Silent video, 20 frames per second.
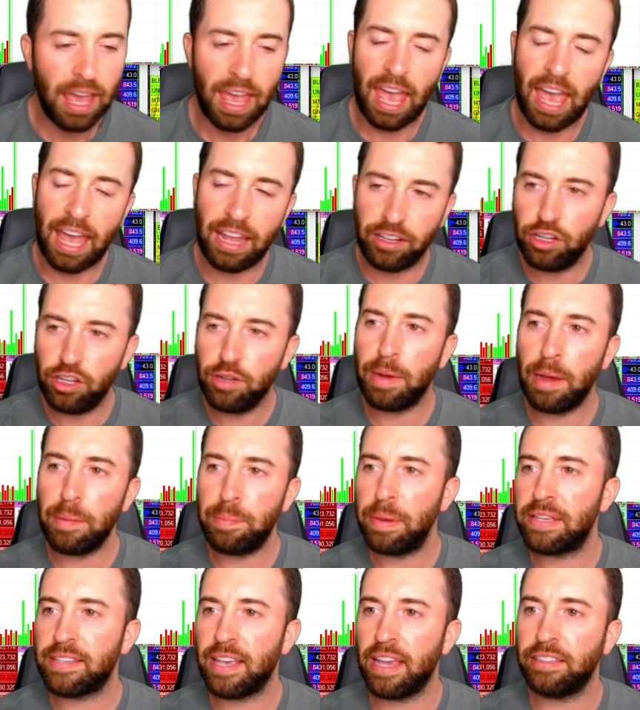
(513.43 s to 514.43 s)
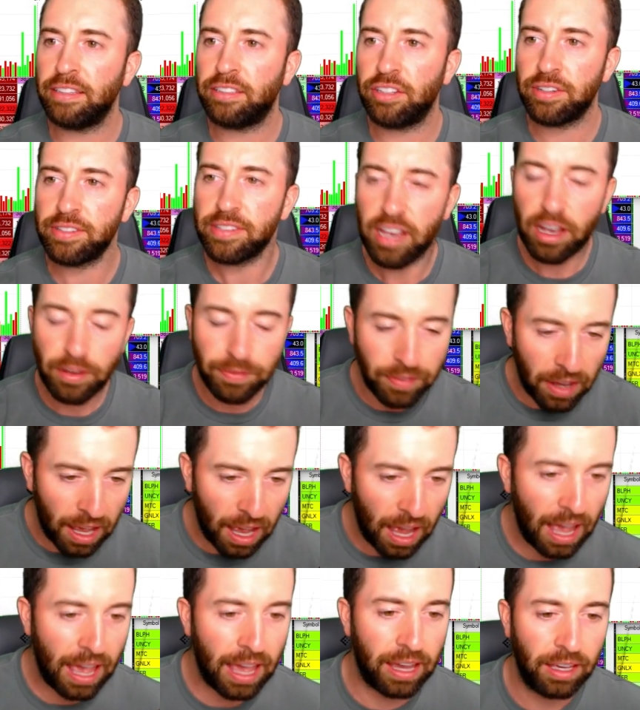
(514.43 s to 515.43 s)
And you might be saying to yourself,
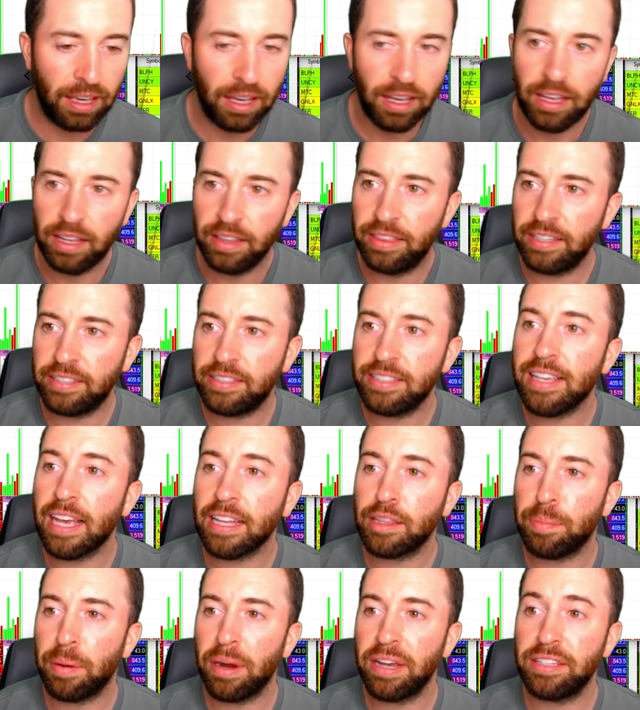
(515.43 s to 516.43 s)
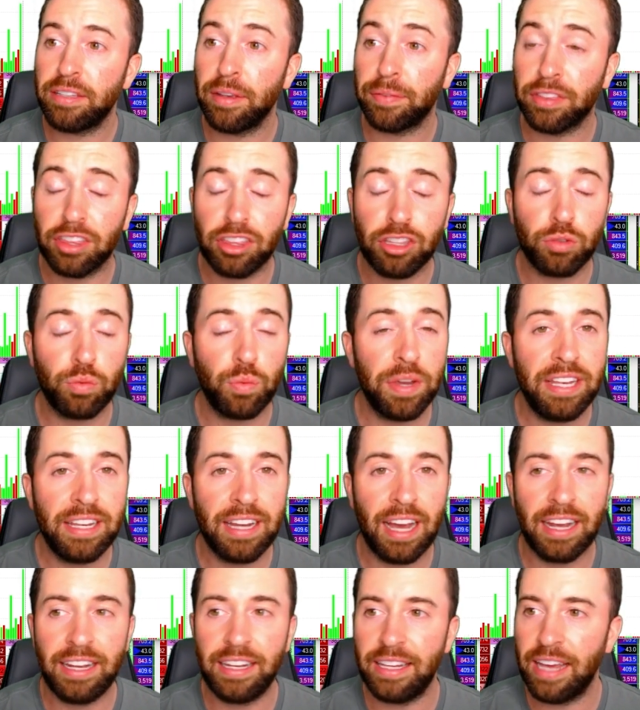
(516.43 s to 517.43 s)
hey, this is at the price of
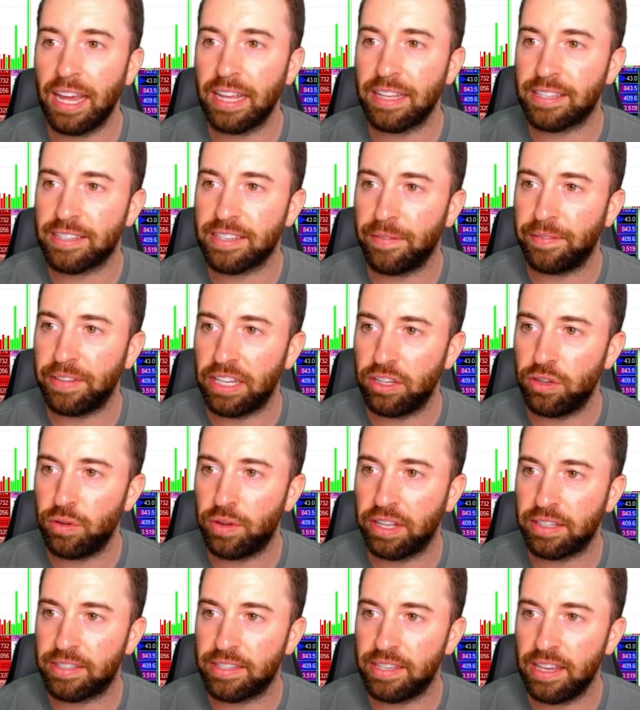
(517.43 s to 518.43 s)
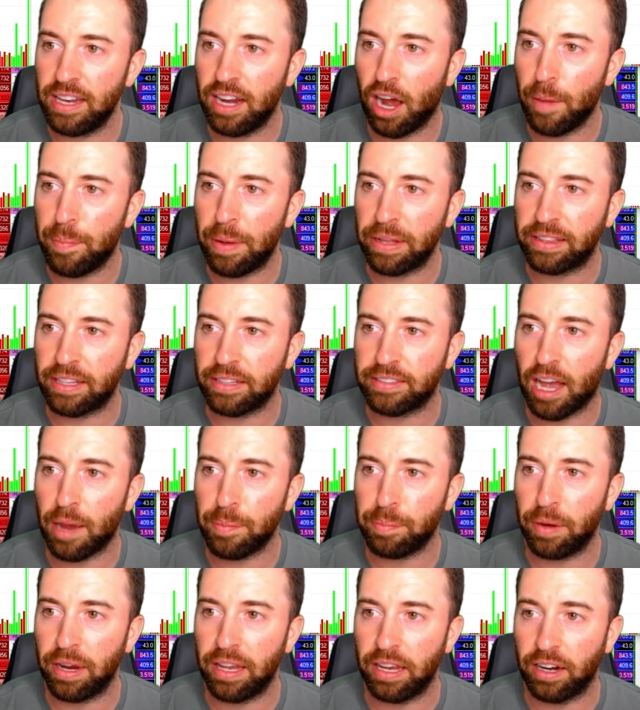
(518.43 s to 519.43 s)
$398.70. You can see it up at the
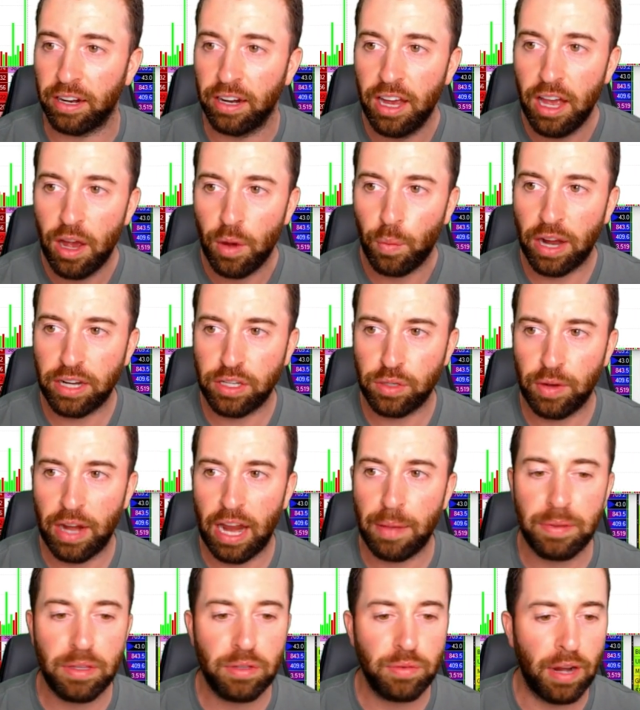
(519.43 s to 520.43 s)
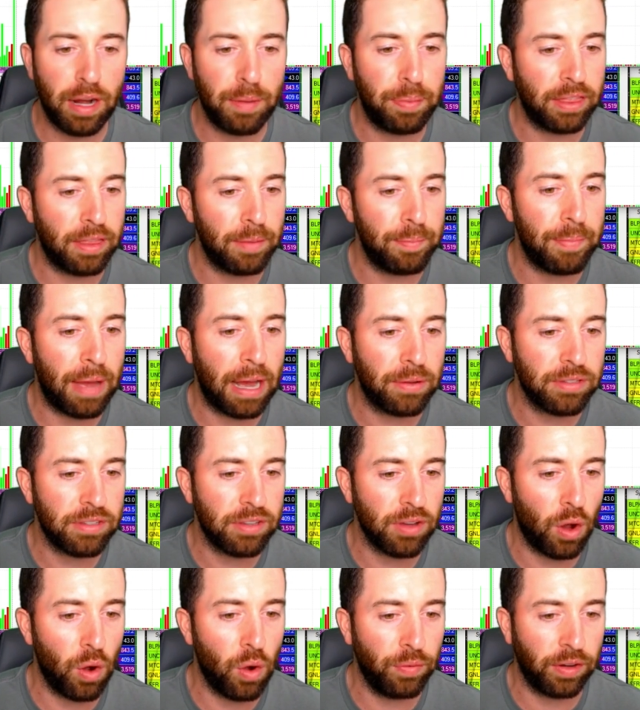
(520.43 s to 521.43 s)
top right here. Watch what happens when I put the mouse
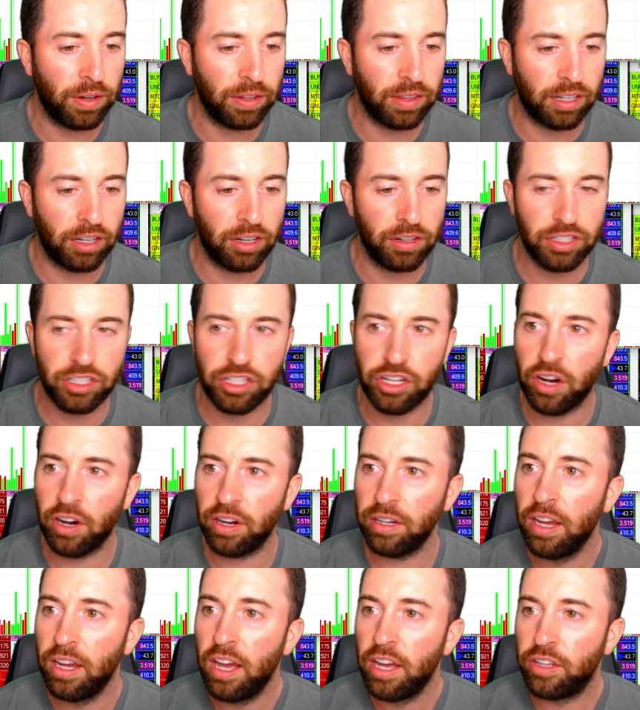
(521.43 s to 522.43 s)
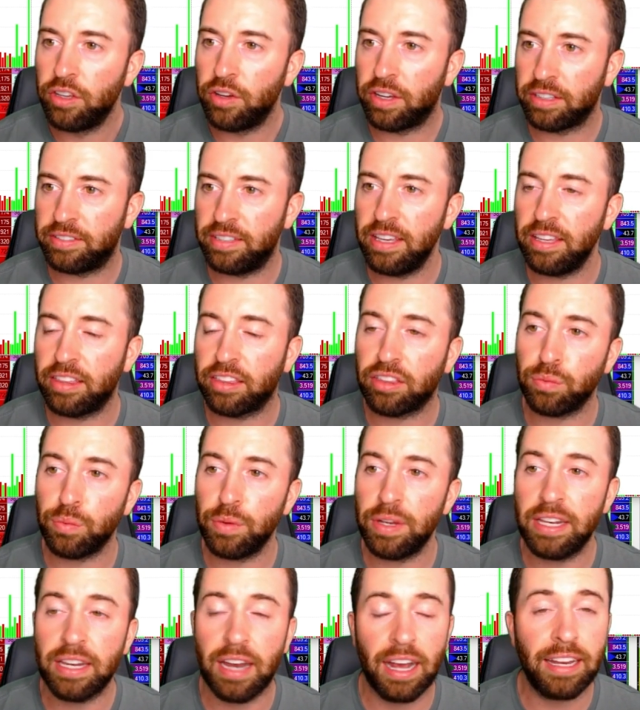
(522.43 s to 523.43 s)
over the current chart. You can see
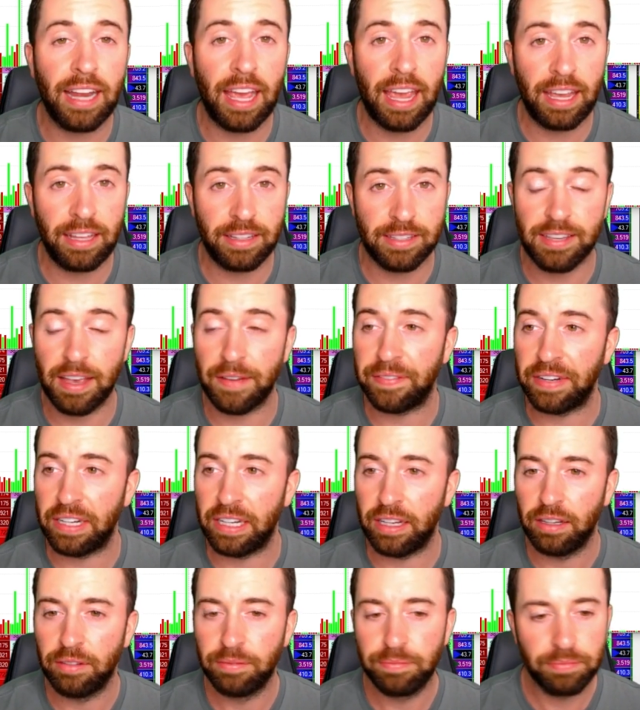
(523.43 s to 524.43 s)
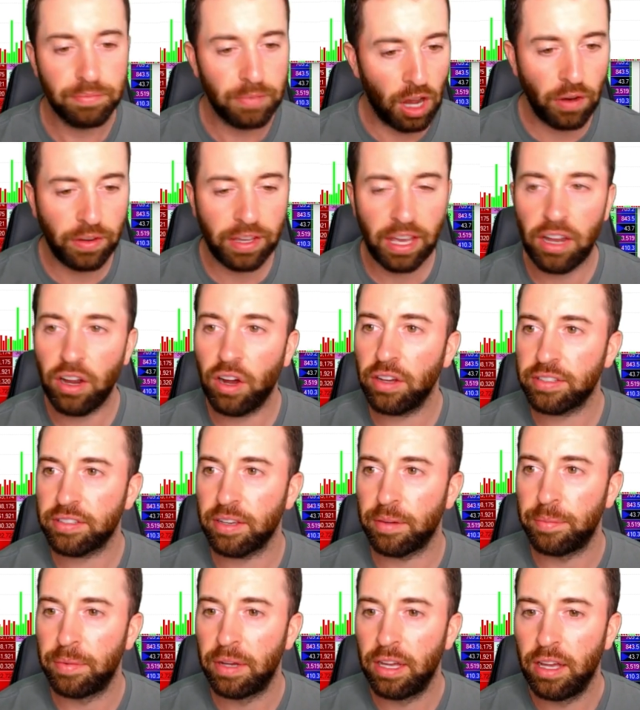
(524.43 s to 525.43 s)
$398.70. Okay, awesome.